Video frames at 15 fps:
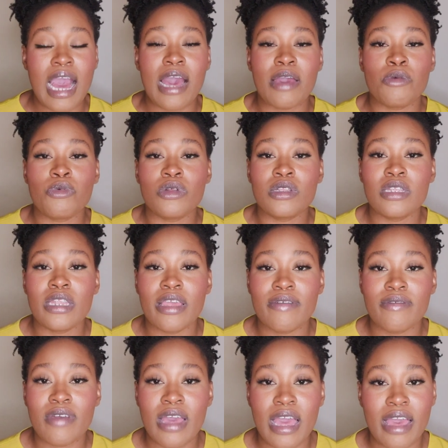I will
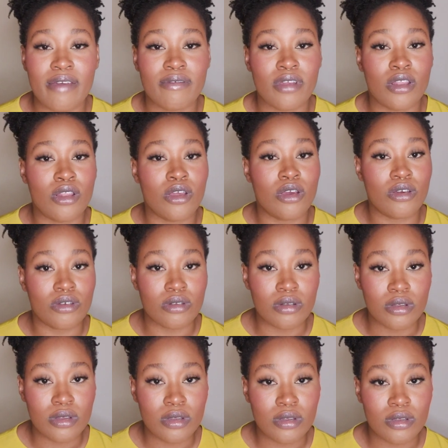never have a
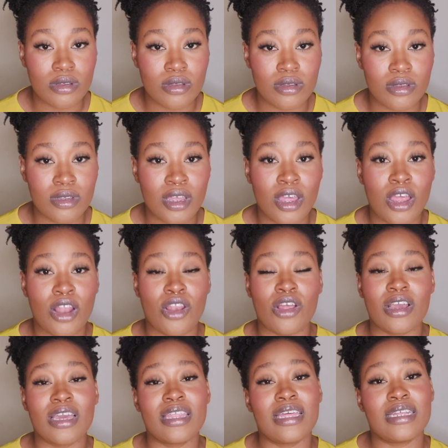loan
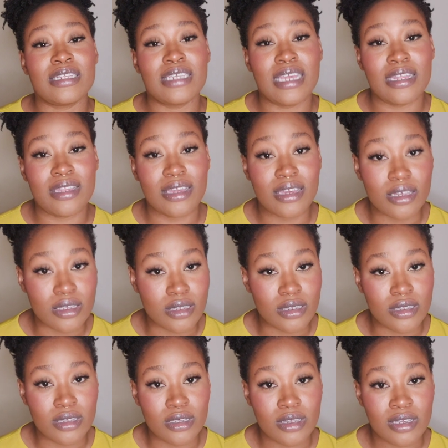longer than 10
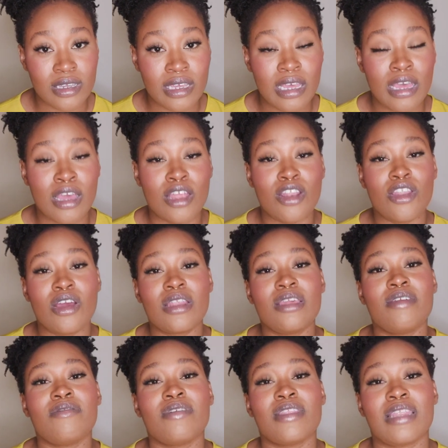years. Not
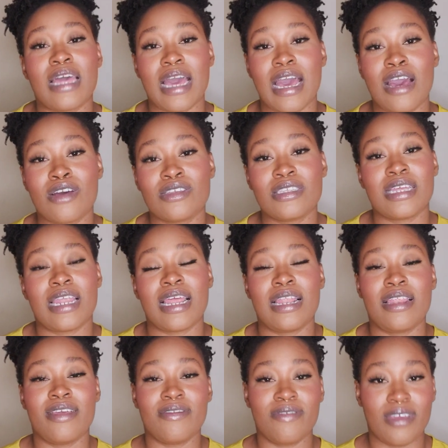even the house that I
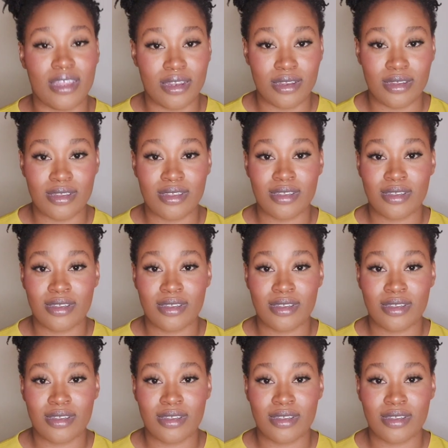live in.